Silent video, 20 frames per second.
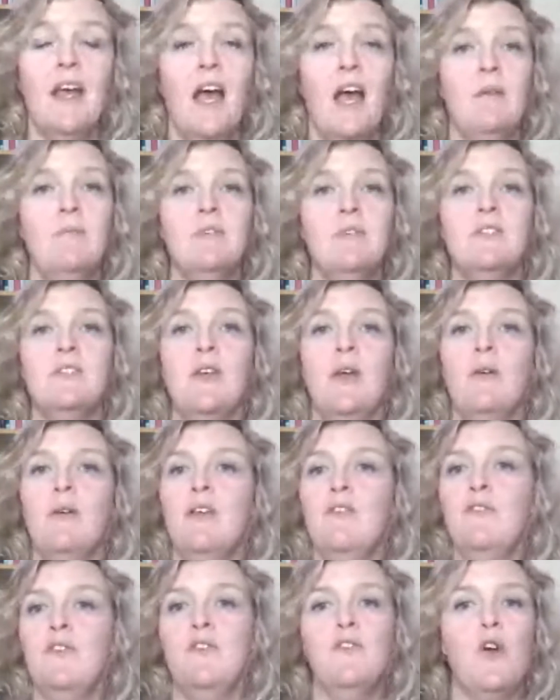So
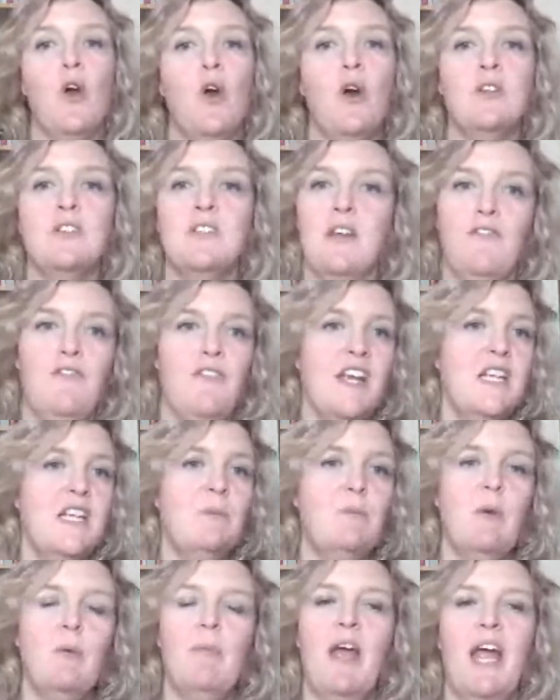if you've got a
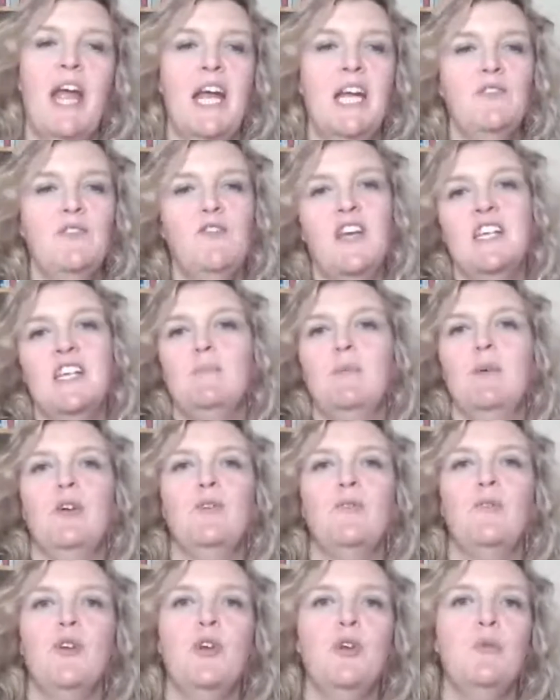Facebook page,
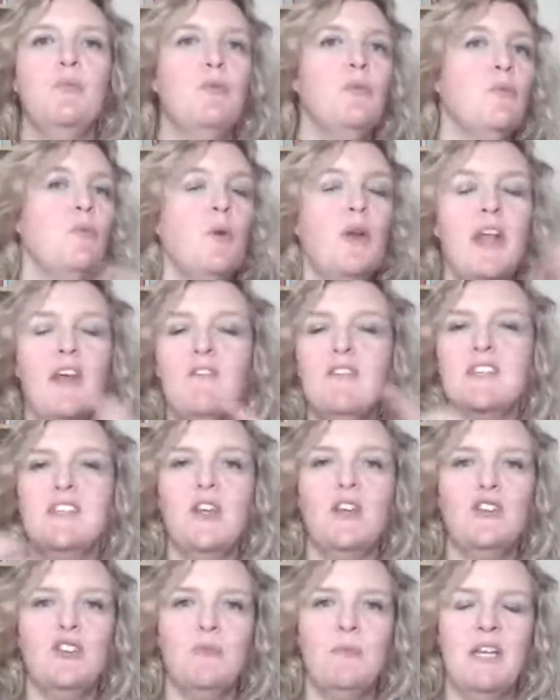Facebook group, whatever
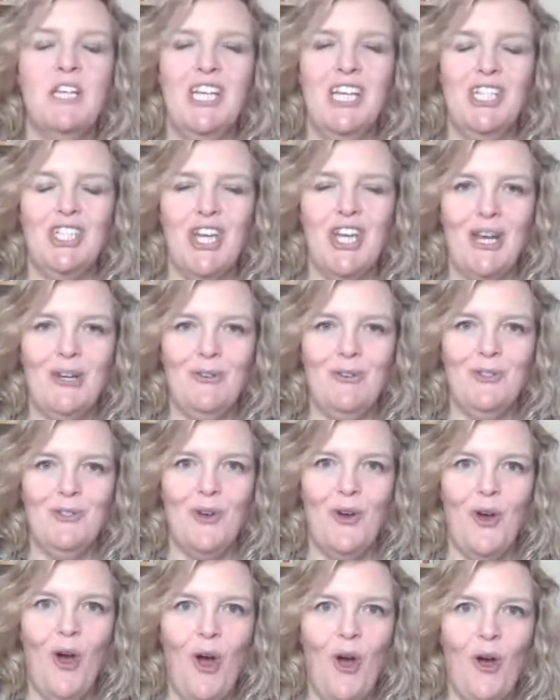social media channels
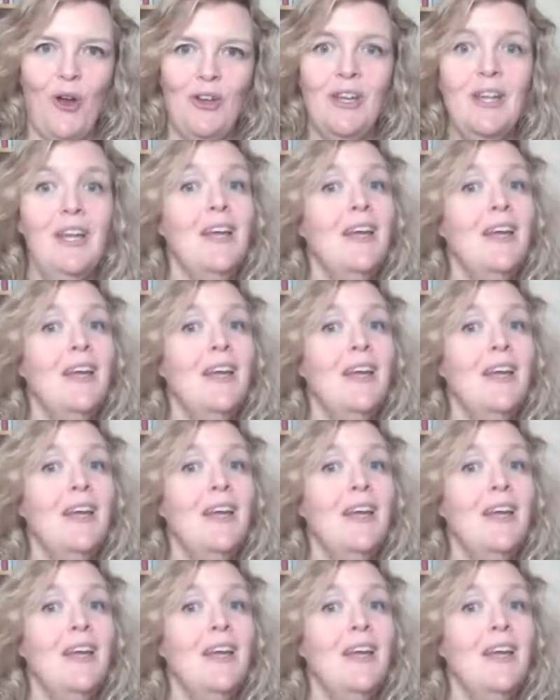you're on,